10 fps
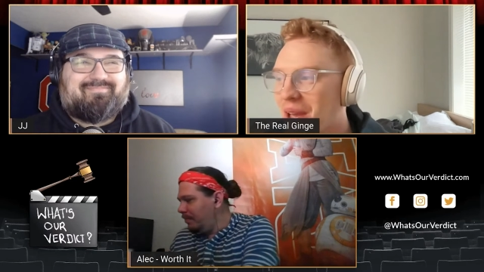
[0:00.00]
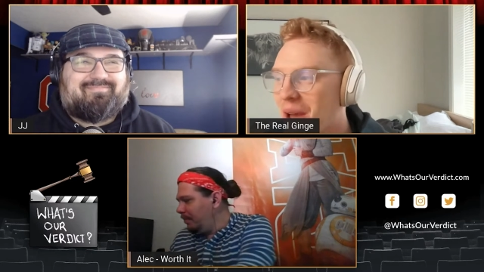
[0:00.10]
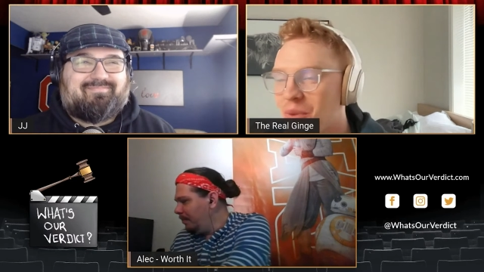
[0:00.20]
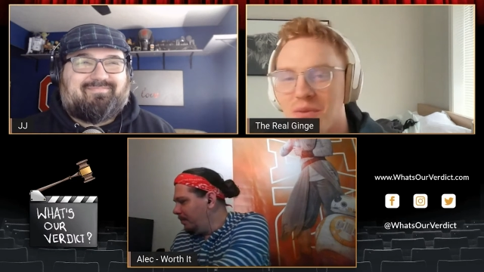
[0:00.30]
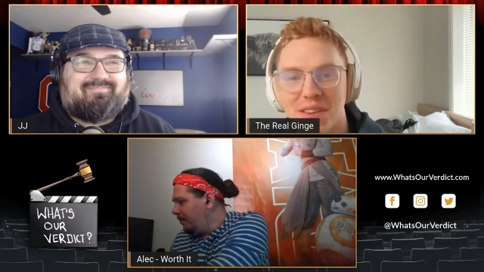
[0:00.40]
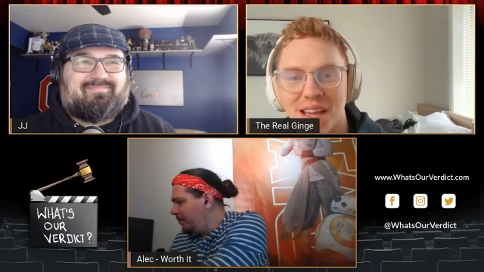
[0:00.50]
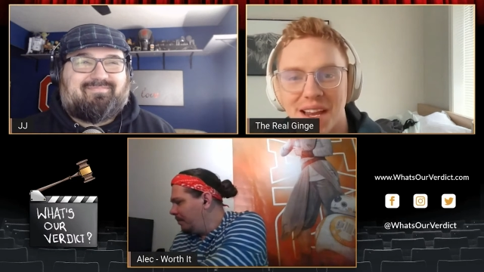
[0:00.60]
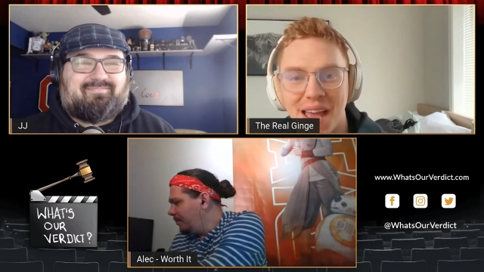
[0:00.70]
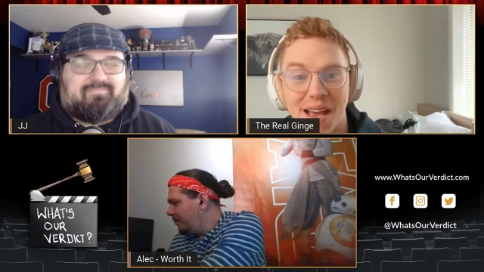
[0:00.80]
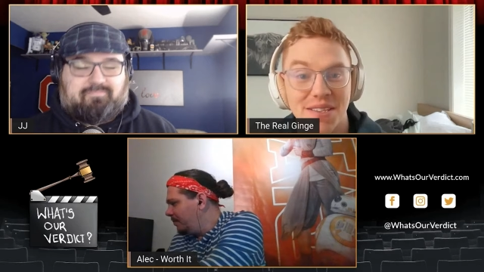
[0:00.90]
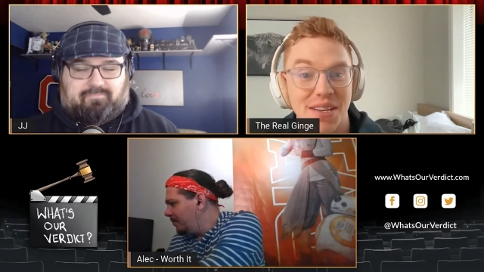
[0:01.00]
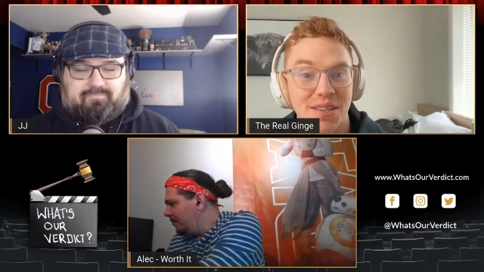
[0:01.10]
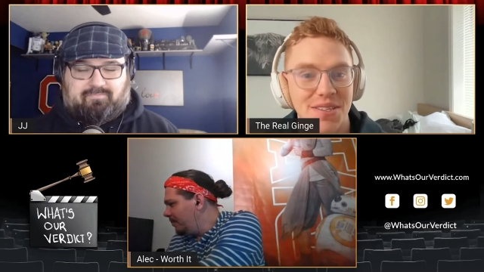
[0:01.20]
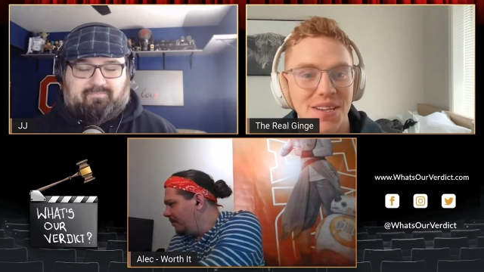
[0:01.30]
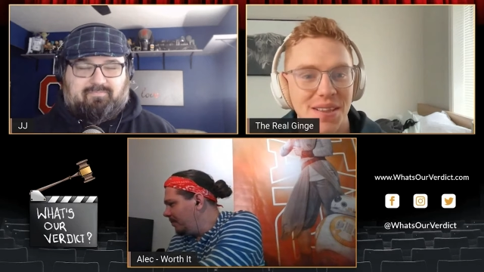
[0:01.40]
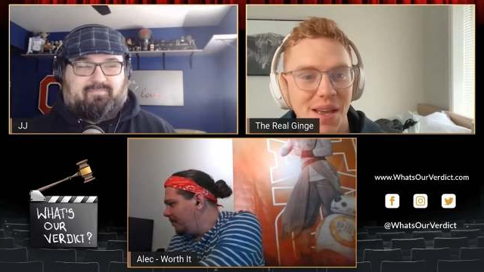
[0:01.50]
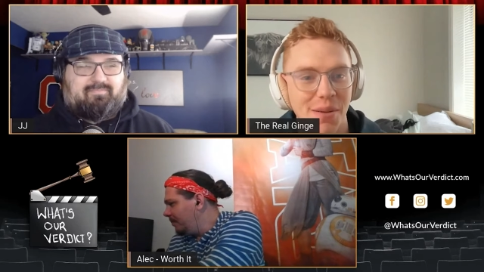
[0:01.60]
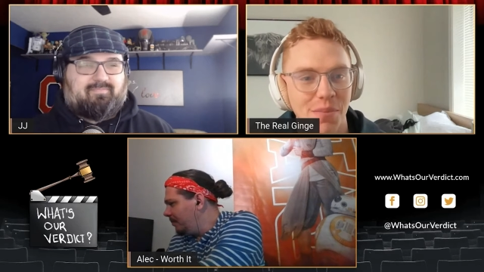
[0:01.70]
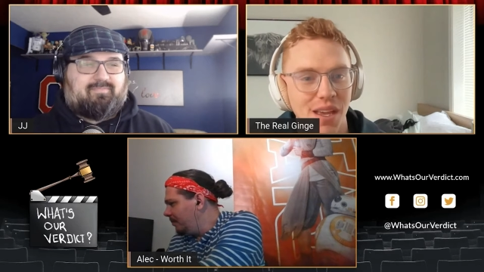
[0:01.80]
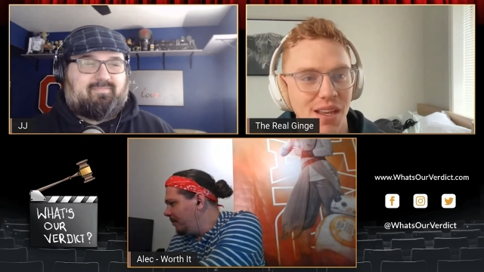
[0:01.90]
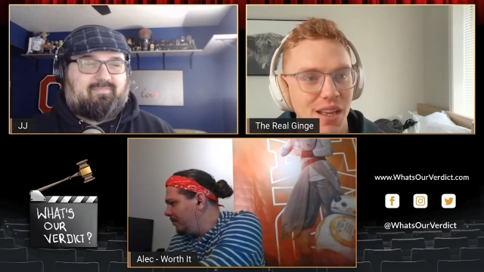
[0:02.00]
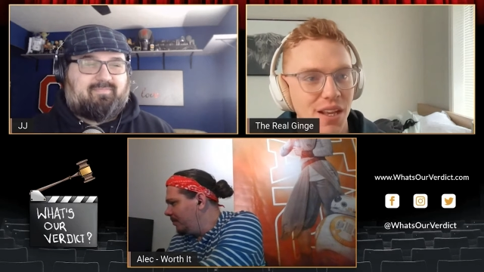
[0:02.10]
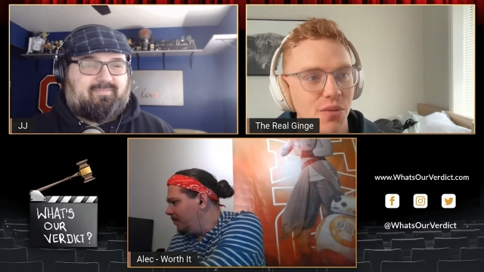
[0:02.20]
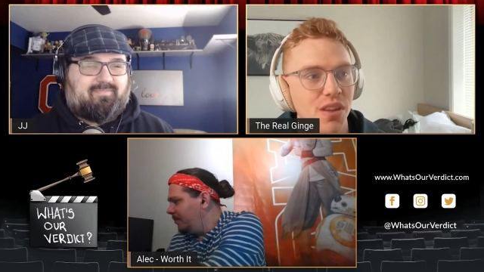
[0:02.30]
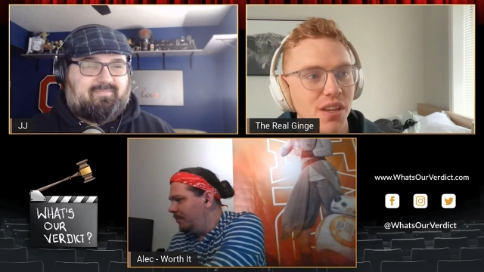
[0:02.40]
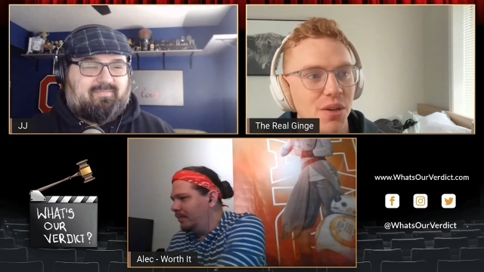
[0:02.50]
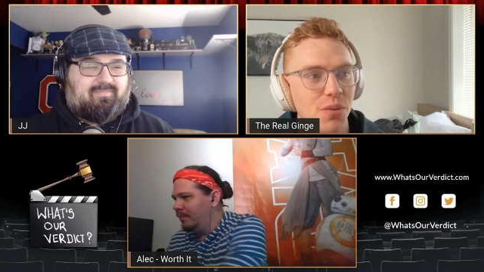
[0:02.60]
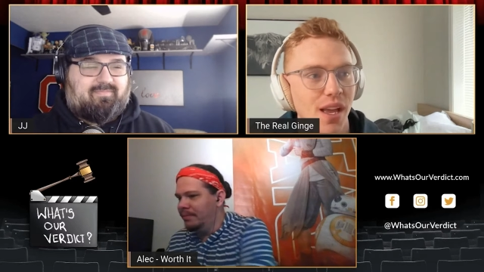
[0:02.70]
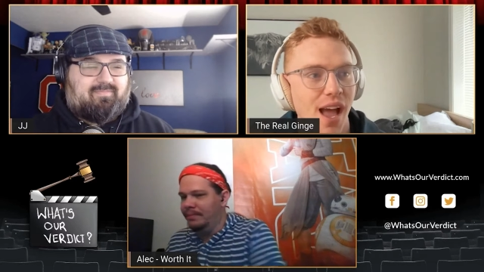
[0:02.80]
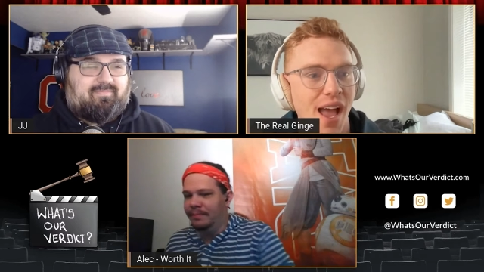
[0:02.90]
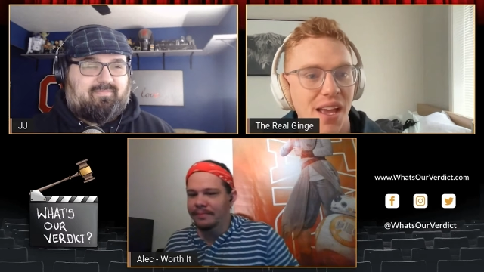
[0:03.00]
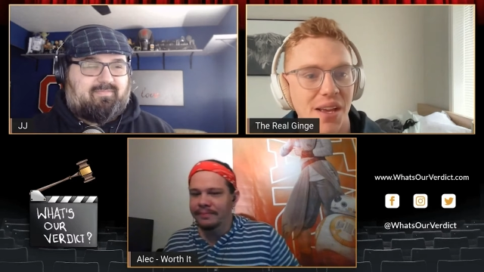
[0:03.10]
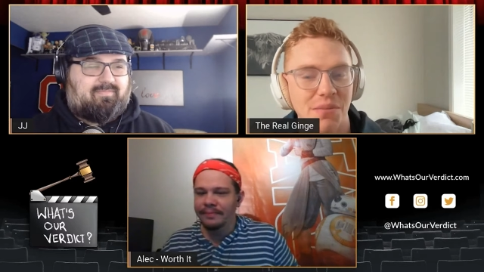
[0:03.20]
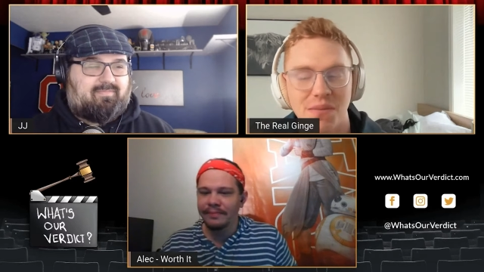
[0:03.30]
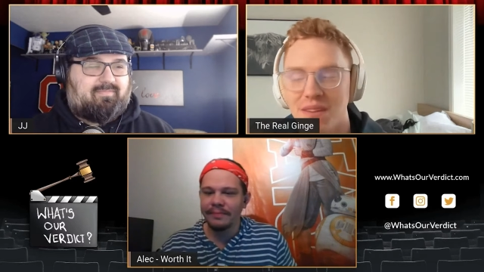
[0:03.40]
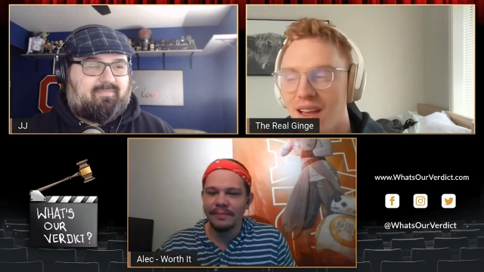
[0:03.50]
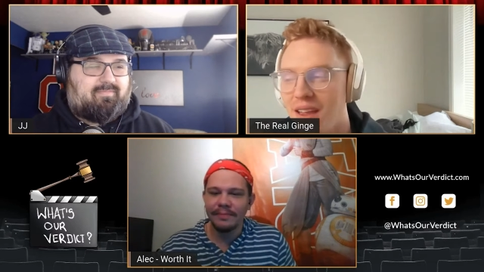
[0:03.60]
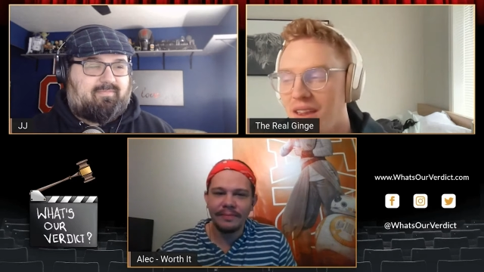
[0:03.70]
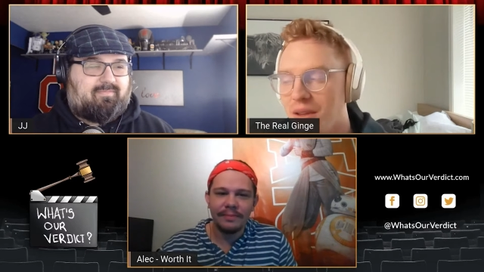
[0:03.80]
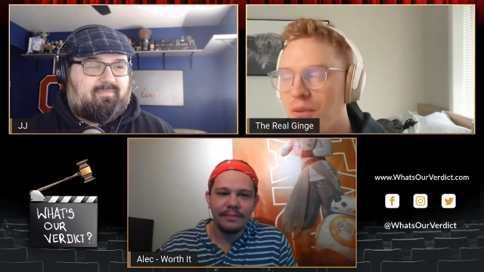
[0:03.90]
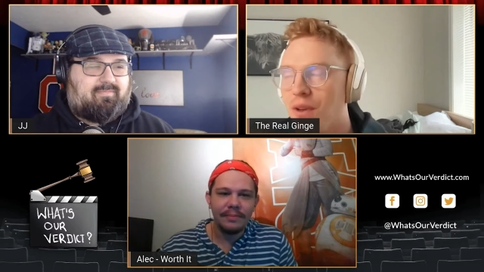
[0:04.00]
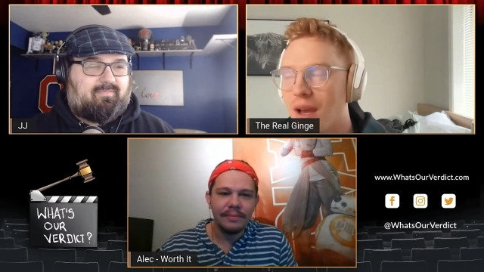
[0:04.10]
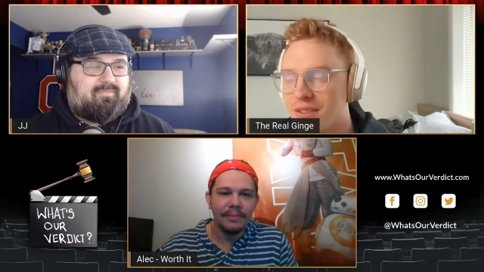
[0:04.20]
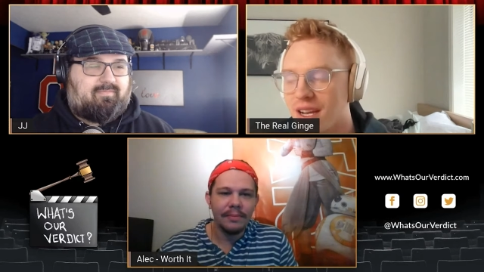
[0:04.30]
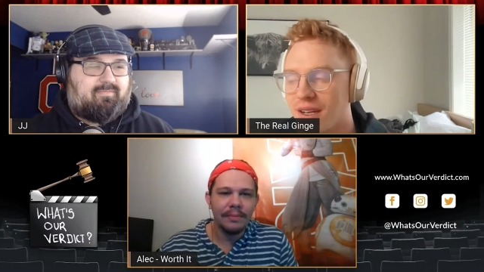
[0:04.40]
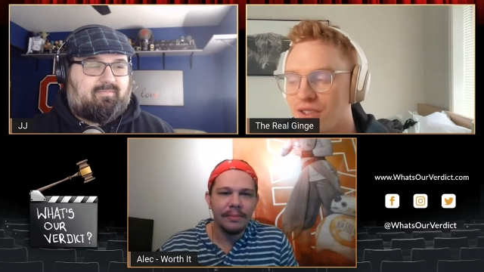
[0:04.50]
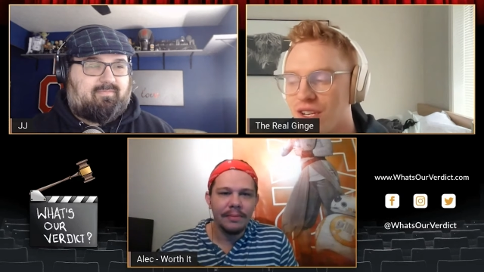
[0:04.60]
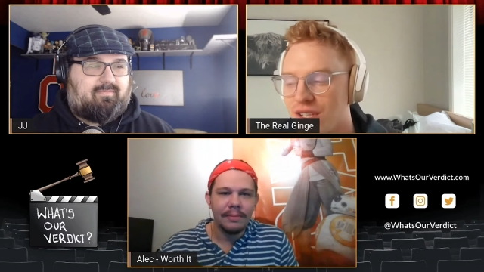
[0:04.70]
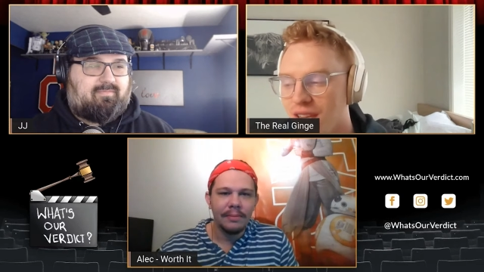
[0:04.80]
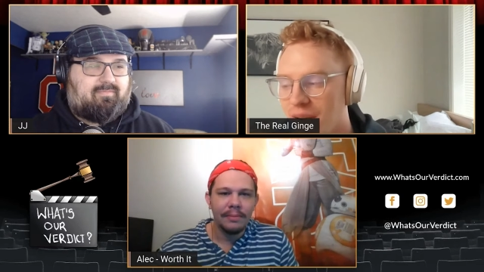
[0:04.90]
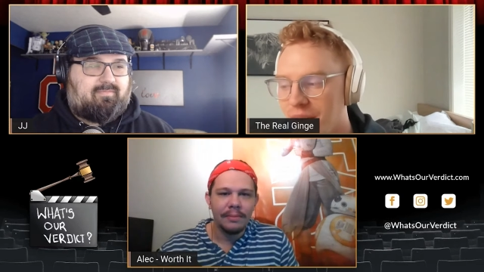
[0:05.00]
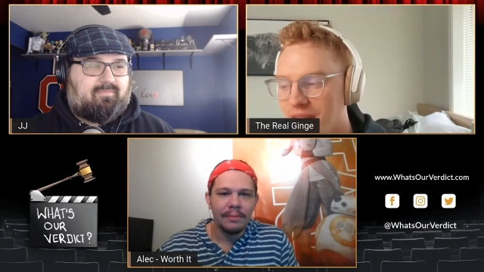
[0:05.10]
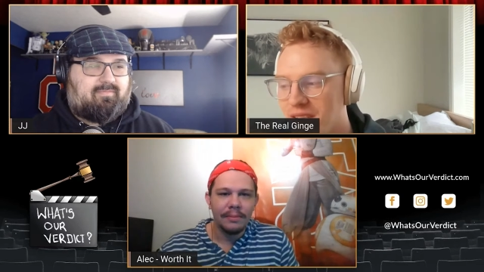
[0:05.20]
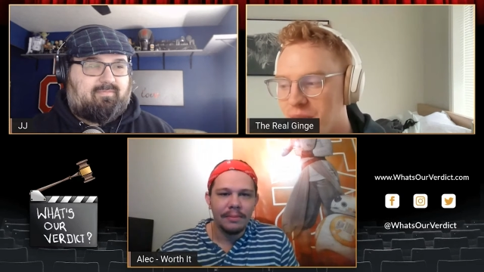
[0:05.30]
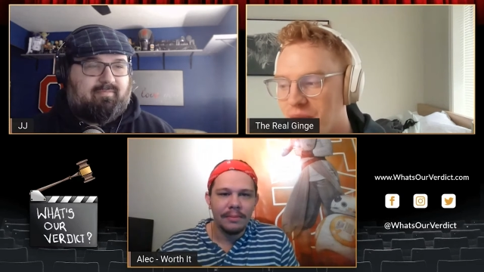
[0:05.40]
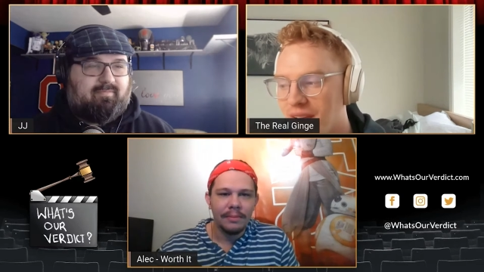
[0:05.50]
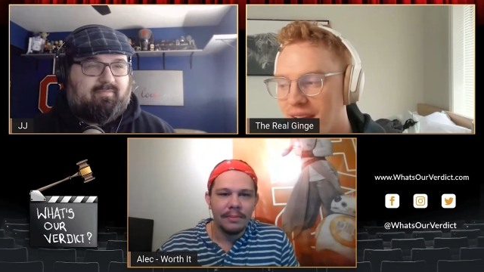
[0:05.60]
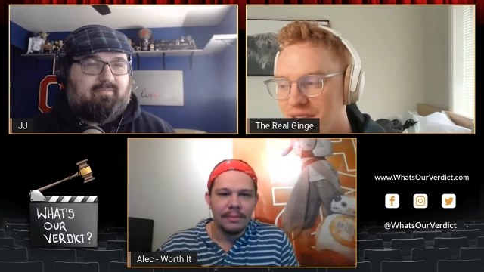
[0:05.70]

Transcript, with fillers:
Speaker 1: a movie that has exceeded them in, in a really good way. I, I and I was talking to JJ a lot about this movie, and I